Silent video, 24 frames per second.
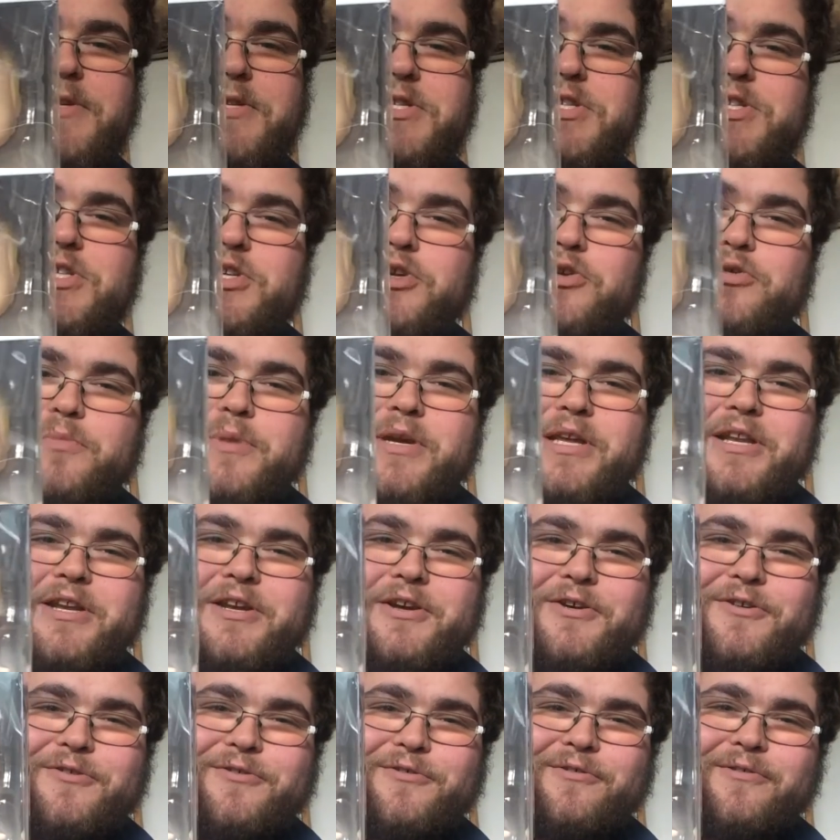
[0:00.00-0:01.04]
Scooby
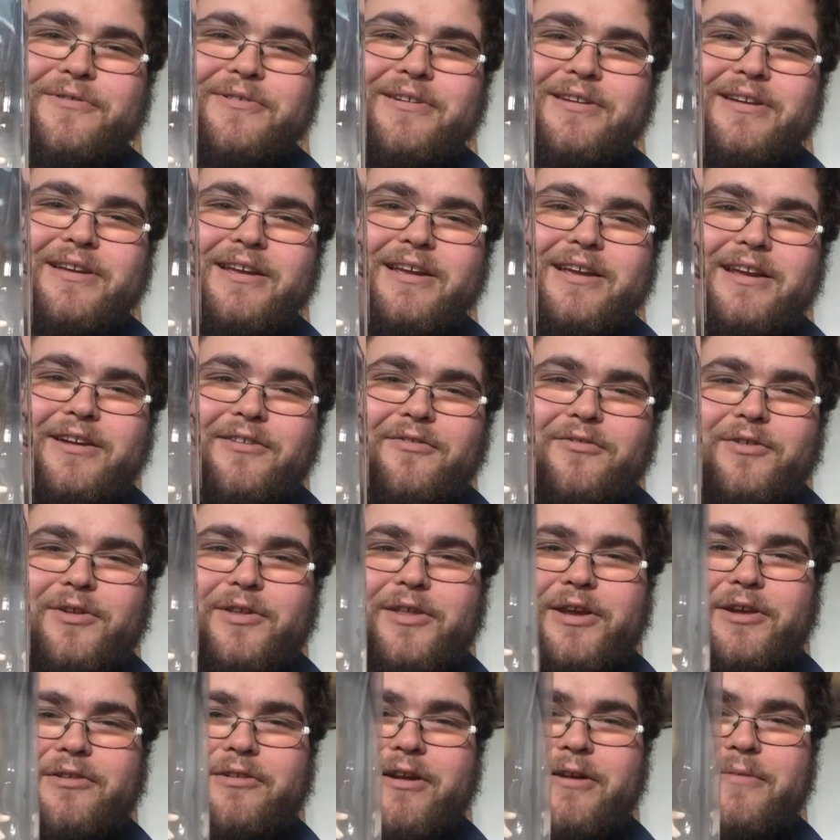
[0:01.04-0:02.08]
Doo.
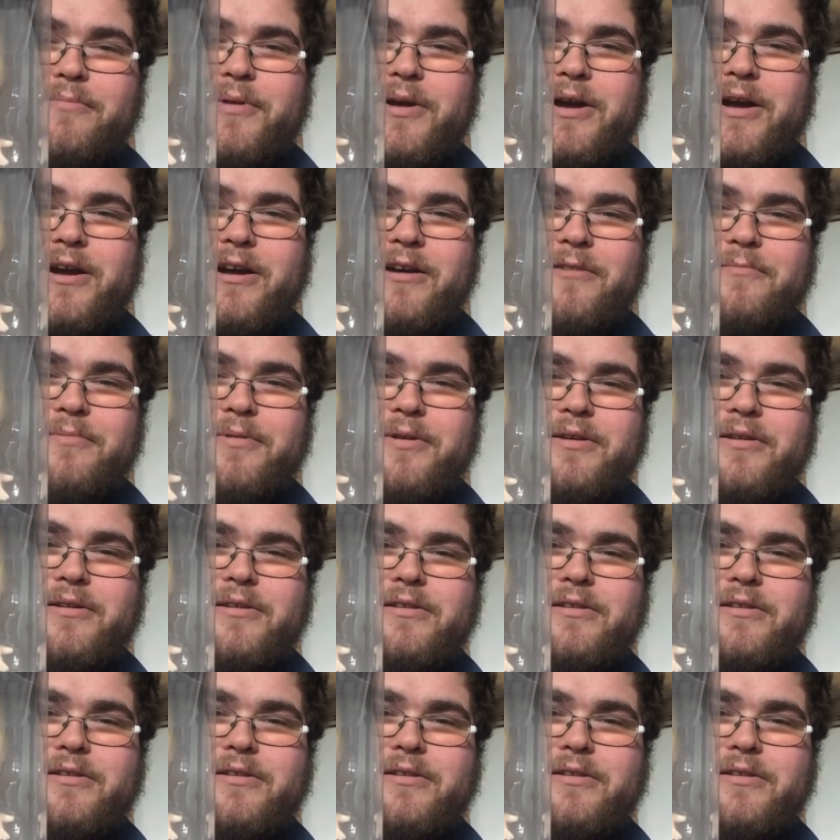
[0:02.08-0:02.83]
Really great pop.